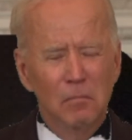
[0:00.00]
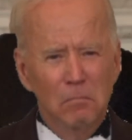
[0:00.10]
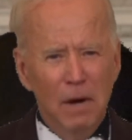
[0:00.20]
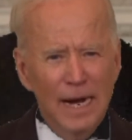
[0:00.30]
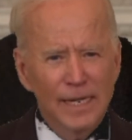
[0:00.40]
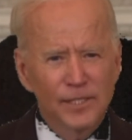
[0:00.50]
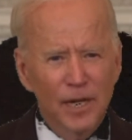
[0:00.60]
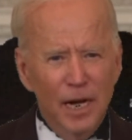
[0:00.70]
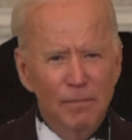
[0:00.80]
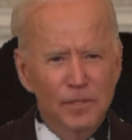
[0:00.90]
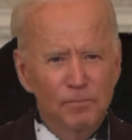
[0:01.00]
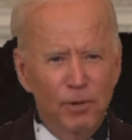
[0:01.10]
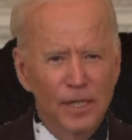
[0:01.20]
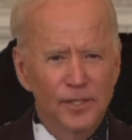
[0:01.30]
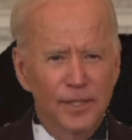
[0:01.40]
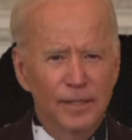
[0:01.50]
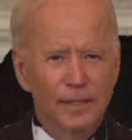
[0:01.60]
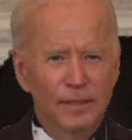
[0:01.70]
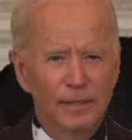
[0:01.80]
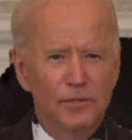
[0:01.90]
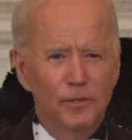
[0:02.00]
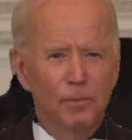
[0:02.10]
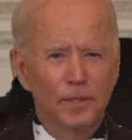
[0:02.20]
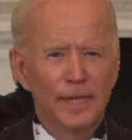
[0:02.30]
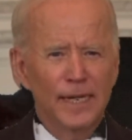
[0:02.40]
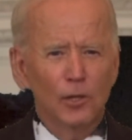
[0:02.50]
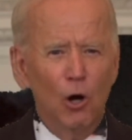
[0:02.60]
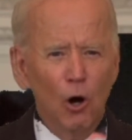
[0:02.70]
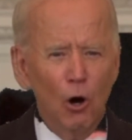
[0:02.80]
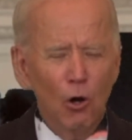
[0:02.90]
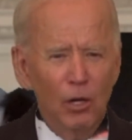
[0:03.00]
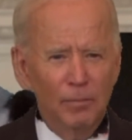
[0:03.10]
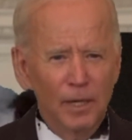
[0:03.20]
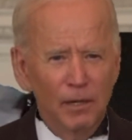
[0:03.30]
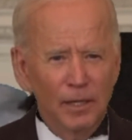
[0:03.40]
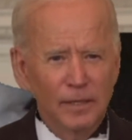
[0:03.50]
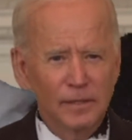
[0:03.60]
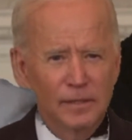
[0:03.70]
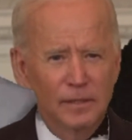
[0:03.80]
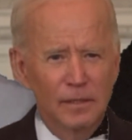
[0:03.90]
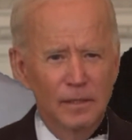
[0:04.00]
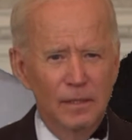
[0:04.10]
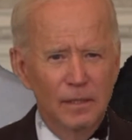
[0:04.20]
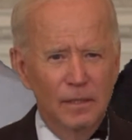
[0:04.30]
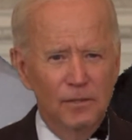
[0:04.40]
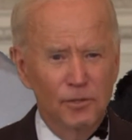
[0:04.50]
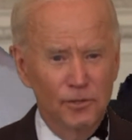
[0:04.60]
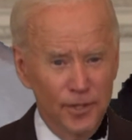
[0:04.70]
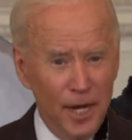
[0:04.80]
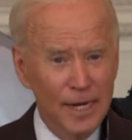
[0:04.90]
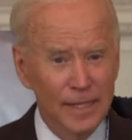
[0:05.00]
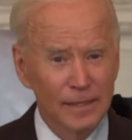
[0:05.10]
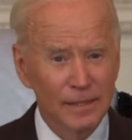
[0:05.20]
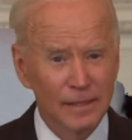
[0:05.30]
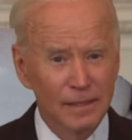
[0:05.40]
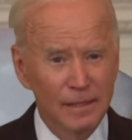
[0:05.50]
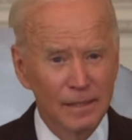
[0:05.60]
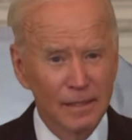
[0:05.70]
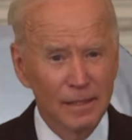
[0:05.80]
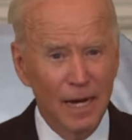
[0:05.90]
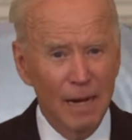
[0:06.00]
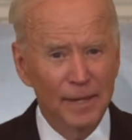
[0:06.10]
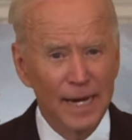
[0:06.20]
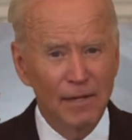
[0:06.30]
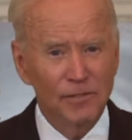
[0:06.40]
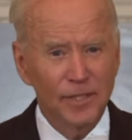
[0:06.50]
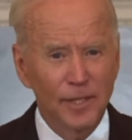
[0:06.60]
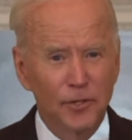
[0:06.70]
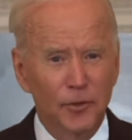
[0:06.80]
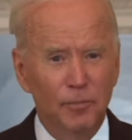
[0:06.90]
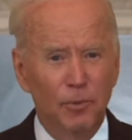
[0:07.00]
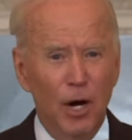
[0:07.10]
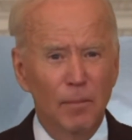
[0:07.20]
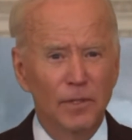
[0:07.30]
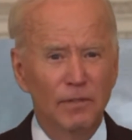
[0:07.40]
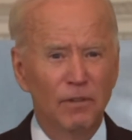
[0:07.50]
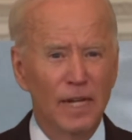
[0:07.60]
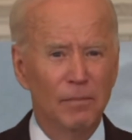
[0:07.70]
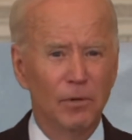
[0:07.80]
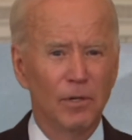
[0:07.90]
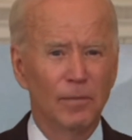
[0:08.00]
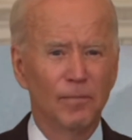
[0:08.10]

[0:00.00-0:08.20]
My job as president is to protect all Americans. So tonight, I'm announcing that the Department of Labor